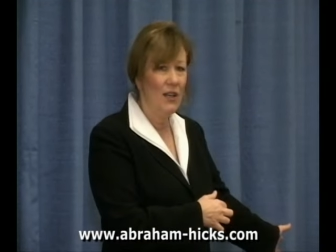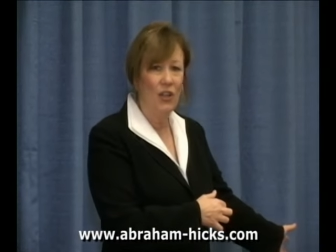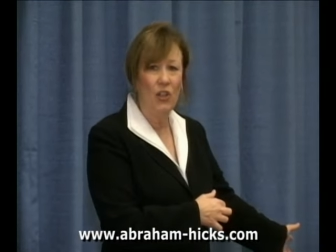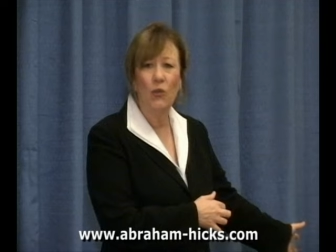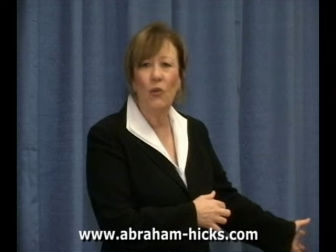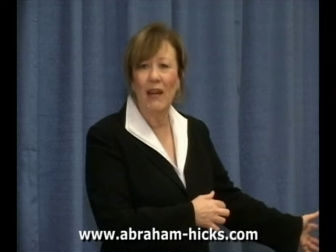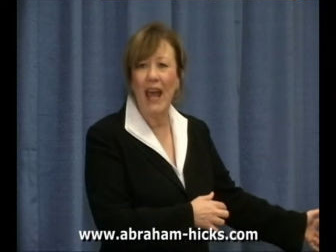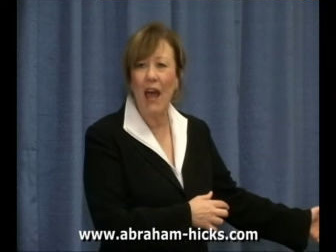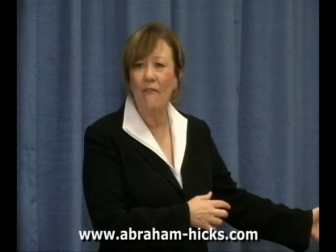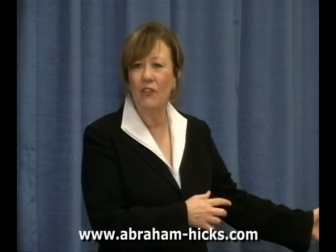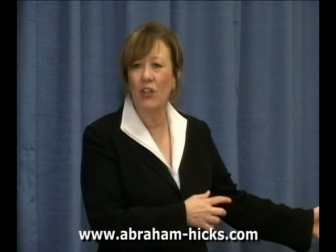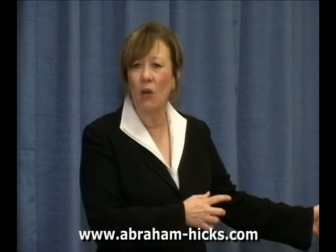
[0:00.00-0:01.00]
You don't
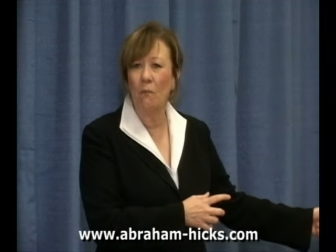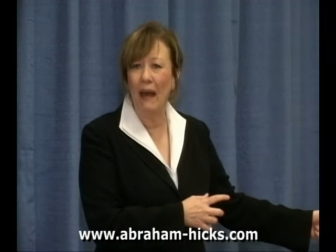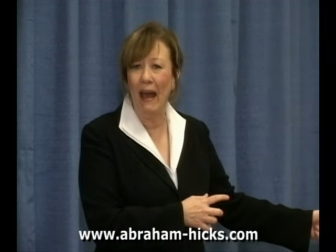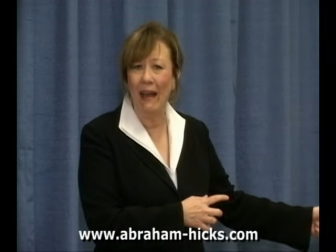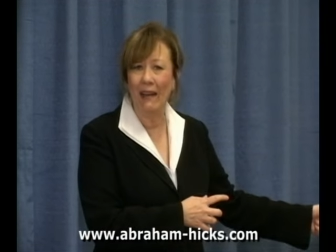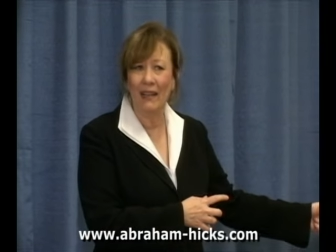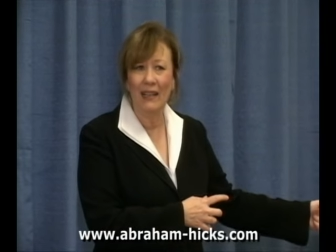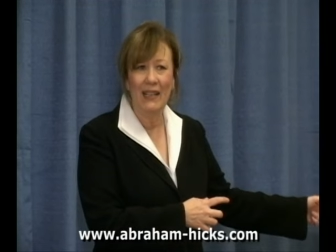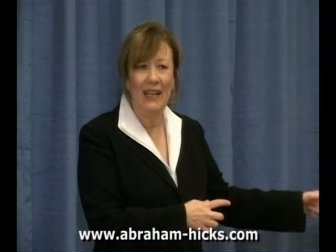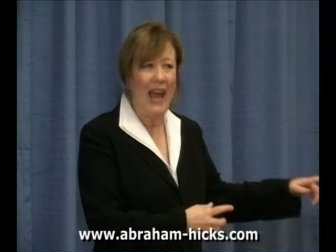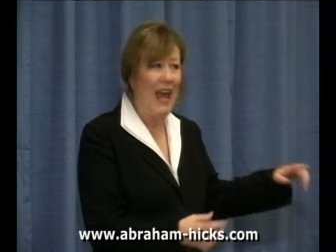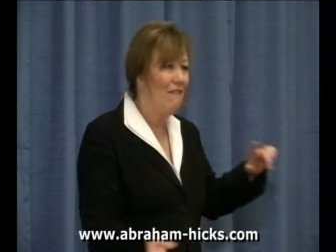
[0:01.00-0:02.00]
have to go back
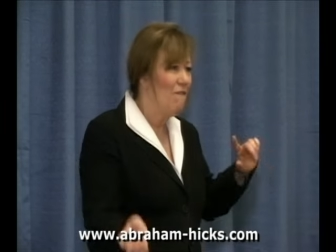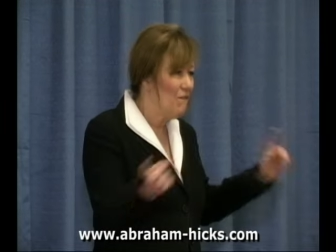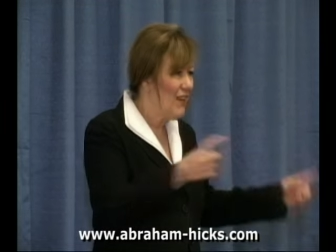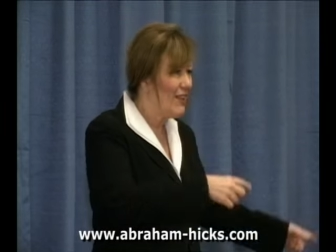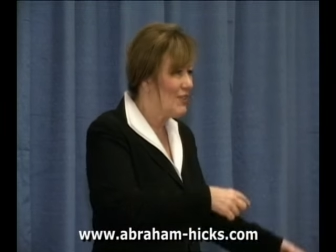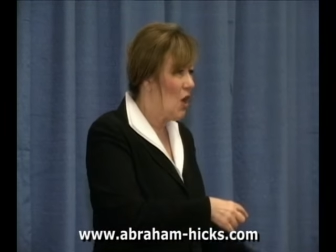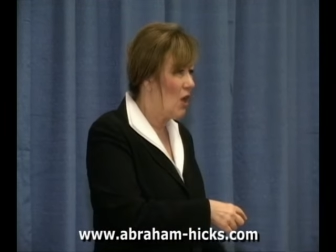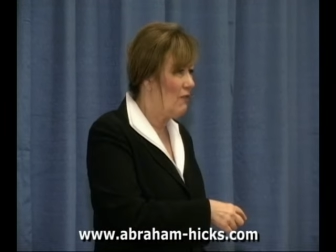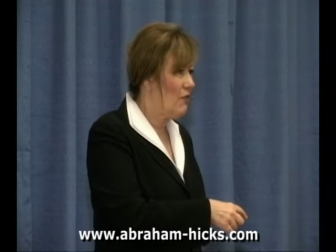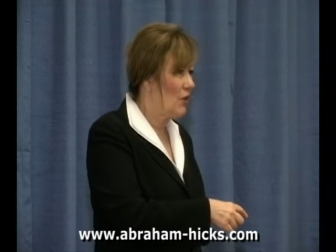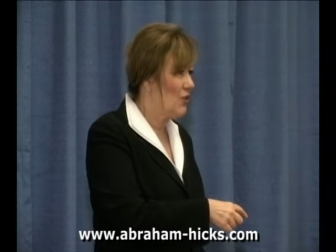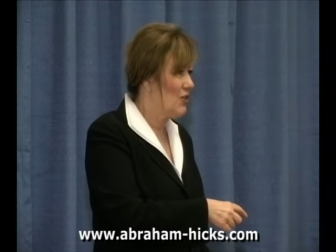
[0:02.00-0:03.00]
and fix all of
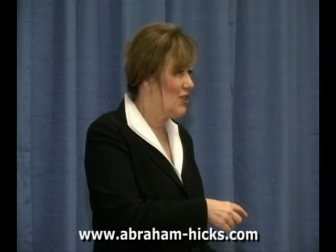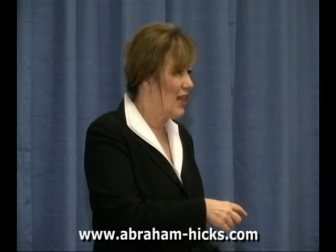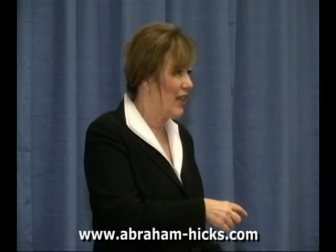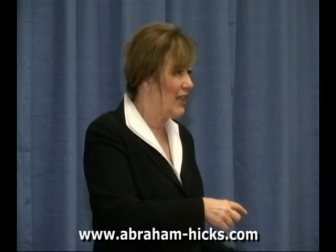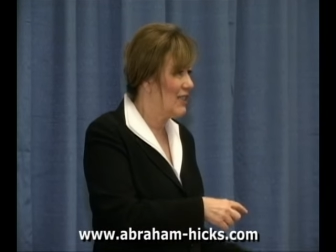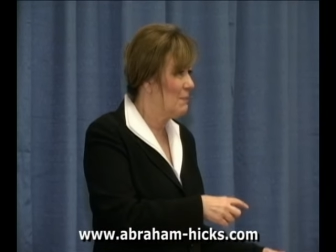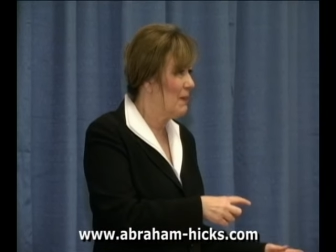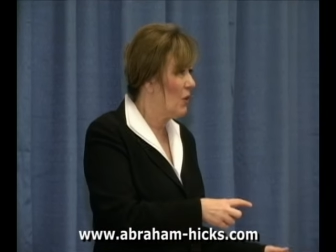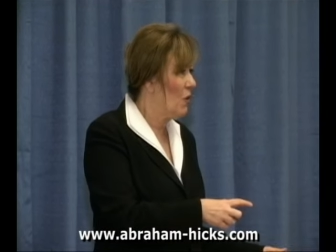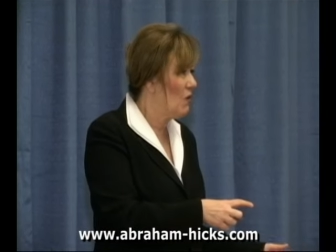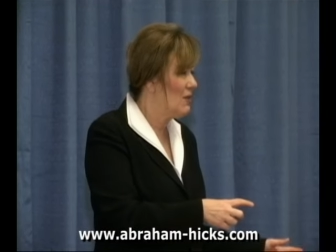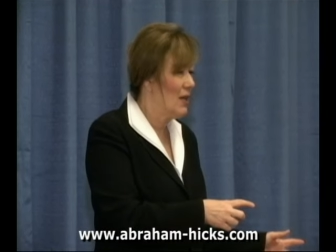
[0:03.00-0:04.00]
those things,
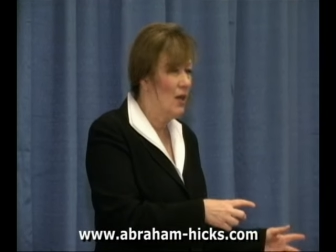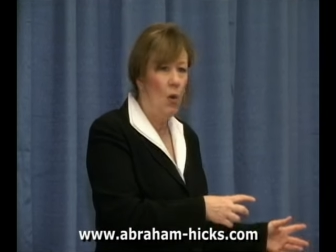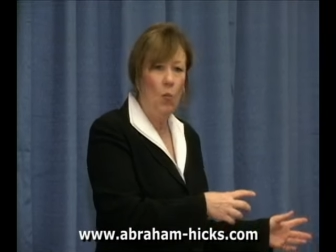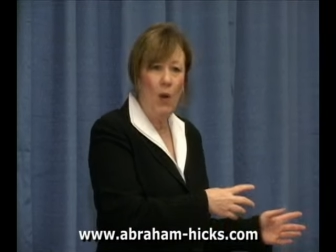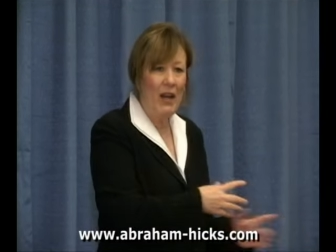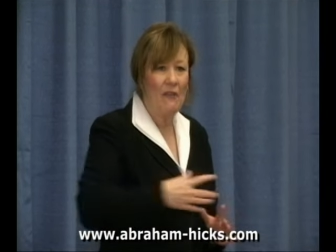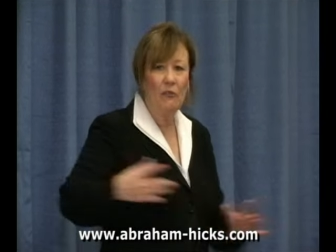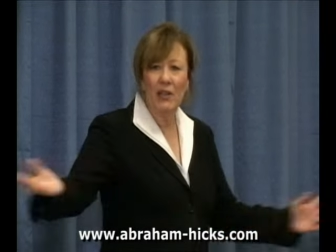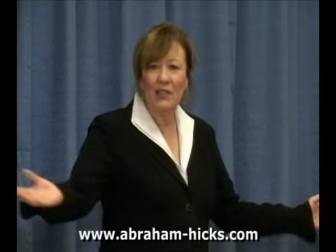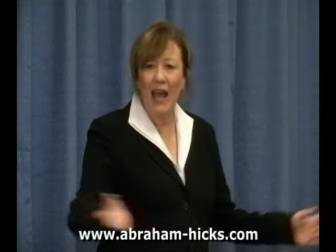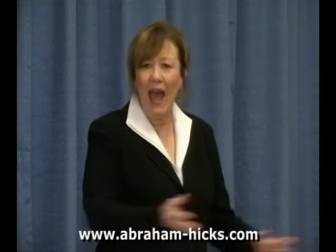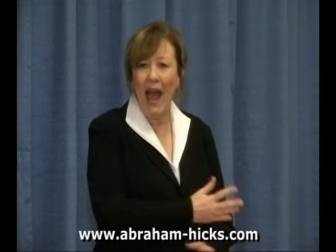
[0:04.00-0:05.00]
because whatever
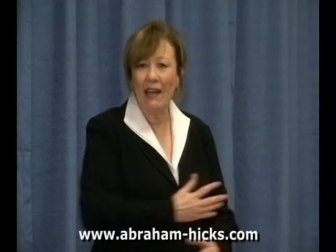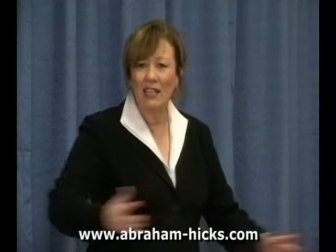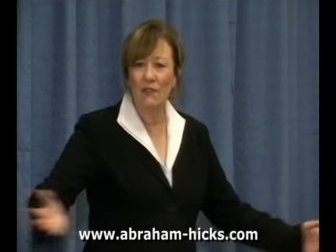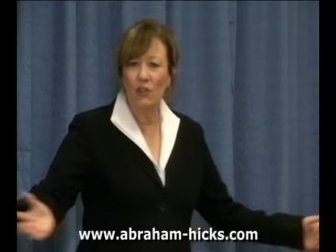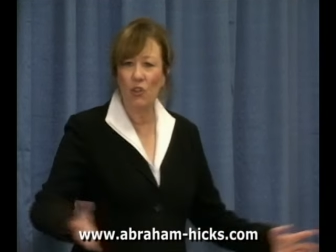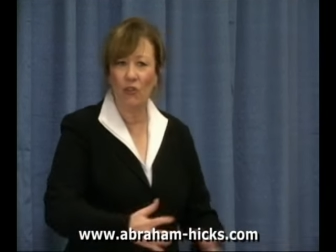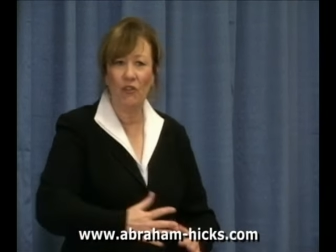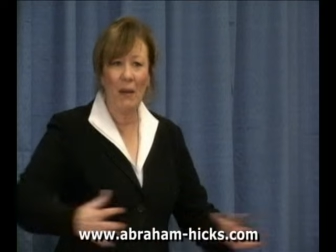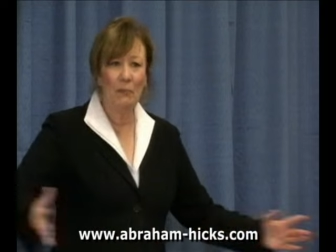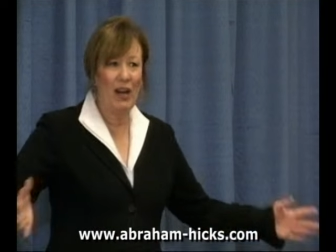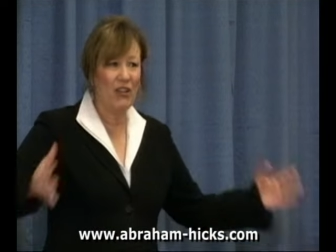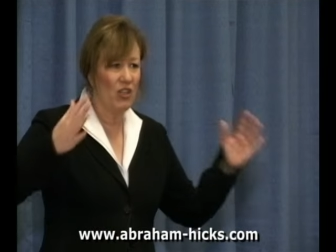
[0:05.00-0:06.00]
is active in your
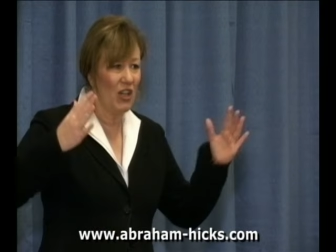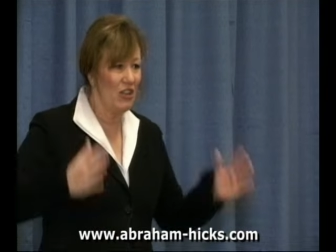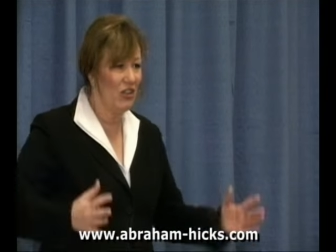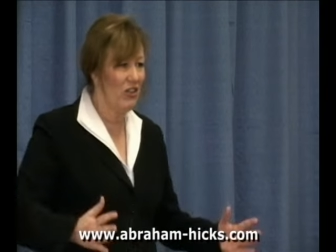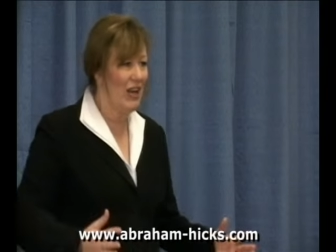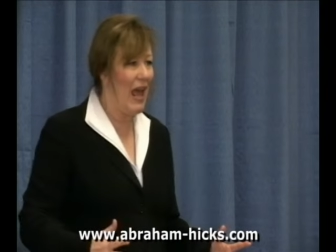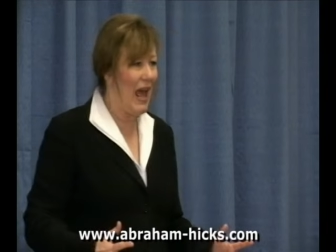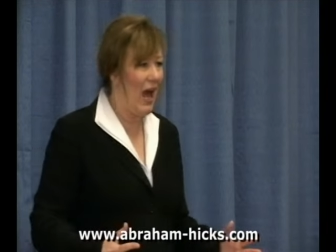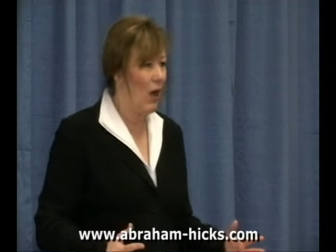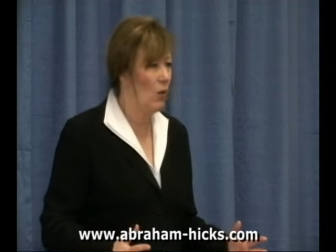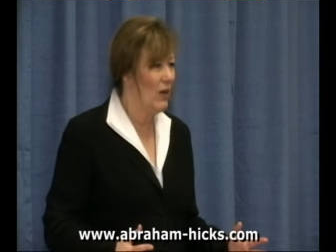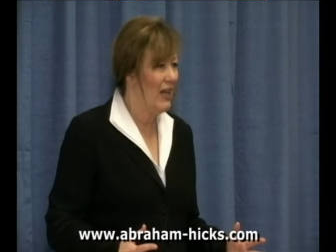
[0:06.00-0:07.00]
vibration
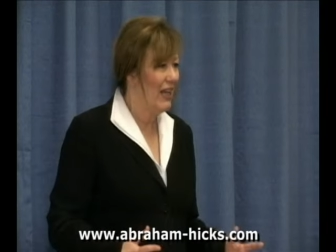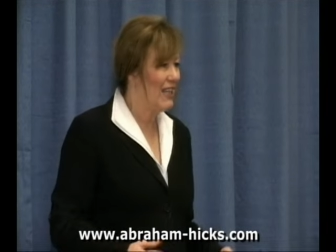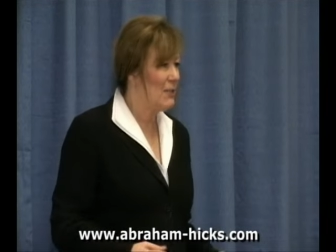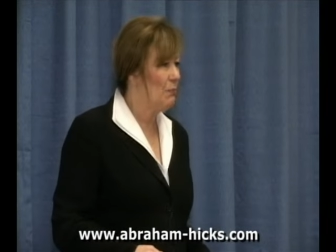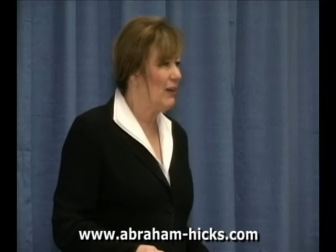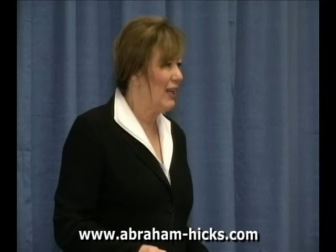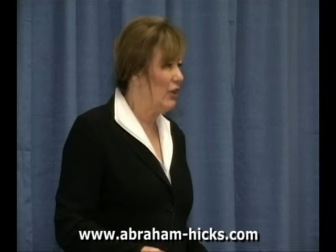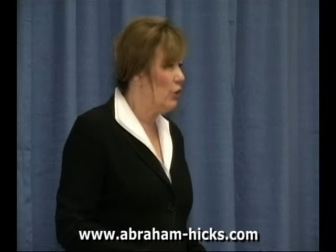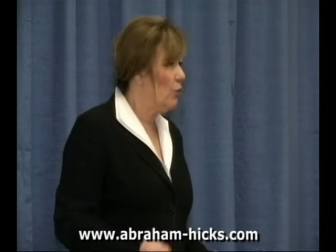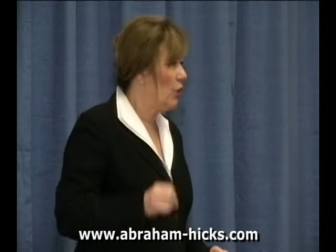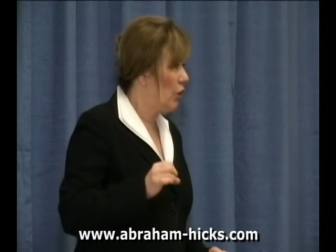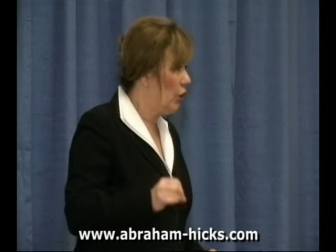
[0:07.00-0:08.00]
now is bringing
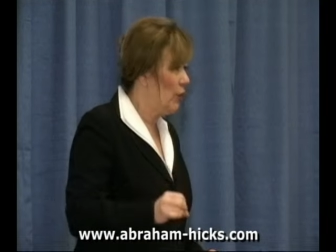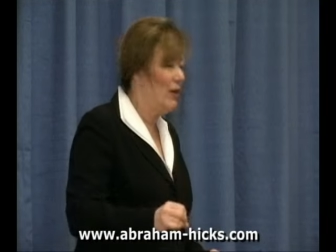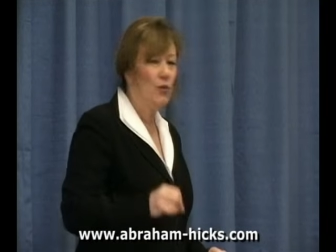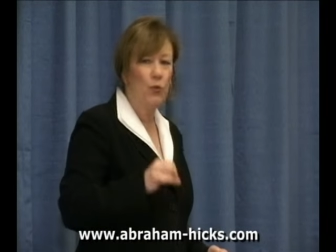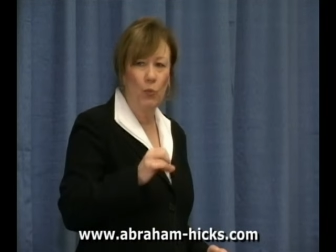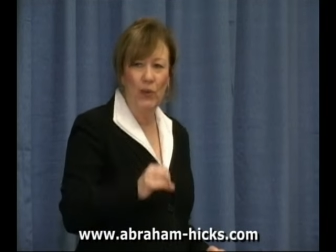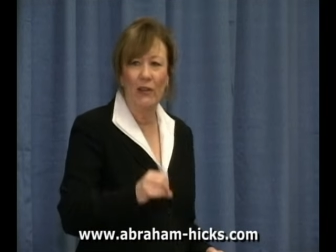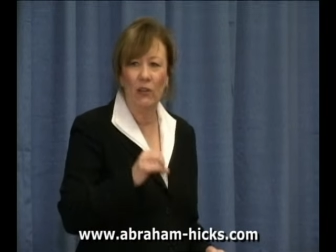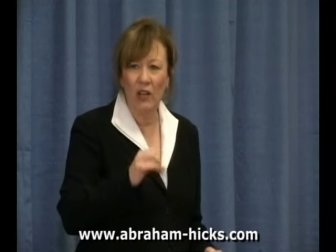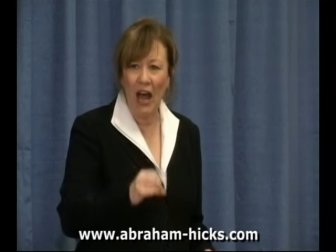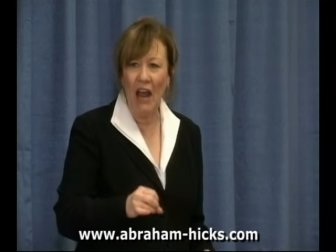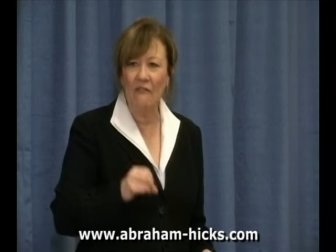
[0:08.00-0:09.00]
you current, real
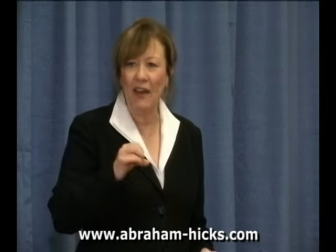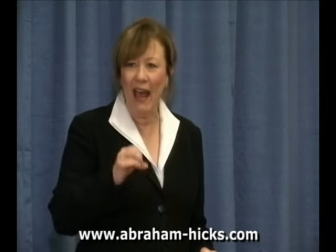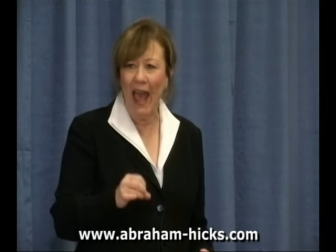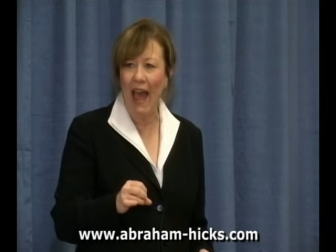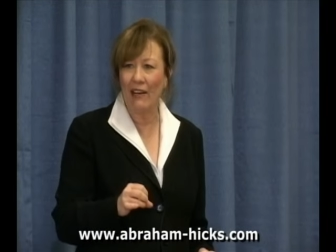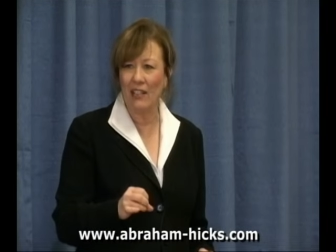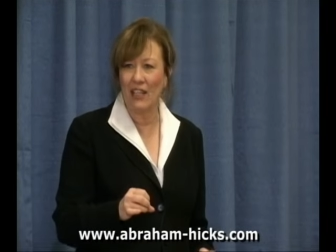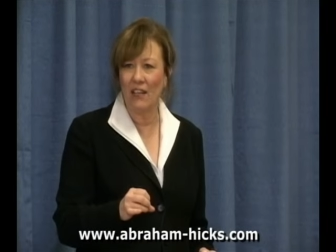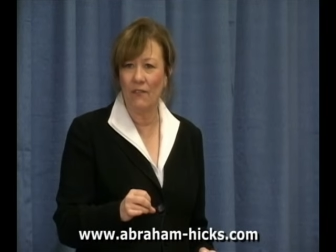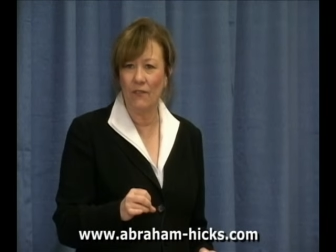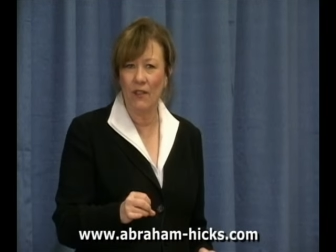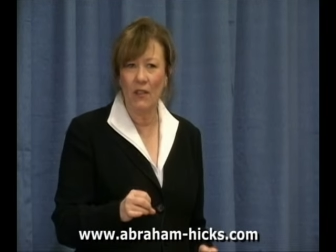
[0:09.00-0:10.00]
life,
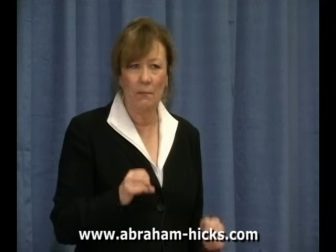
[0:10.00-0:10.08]
active,